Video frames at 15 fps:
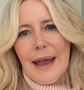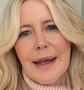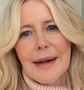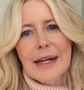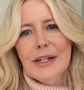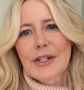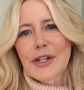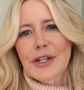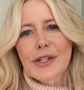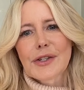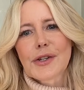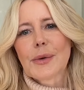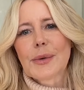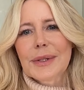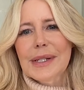And I just
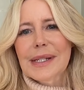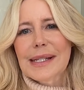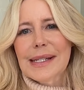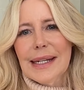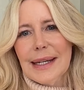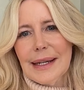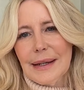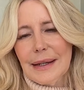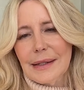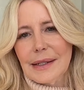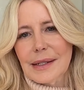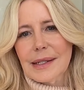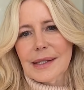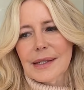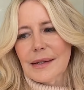don't see
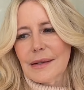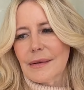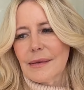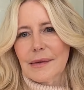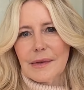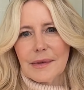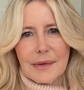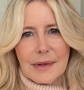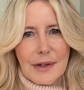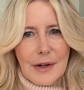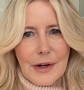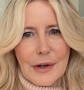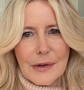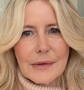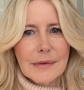it, you
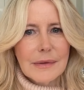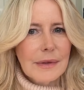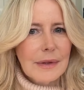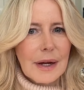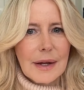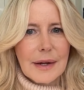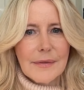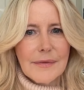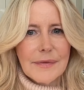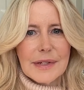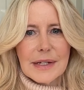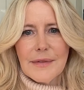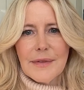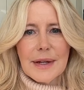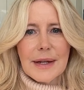know, kind of
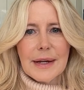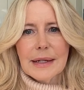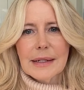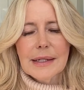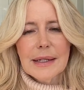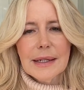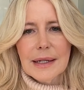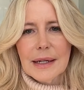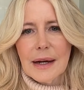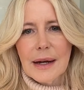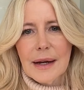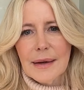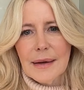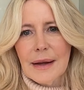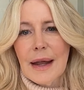deviating to
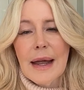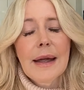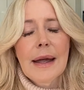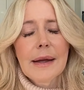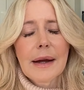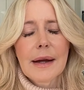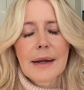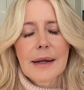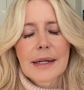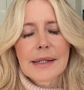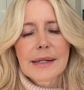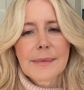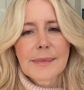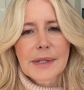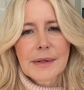AI
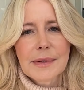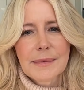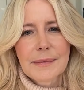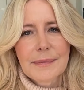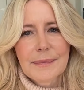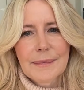anytime soon.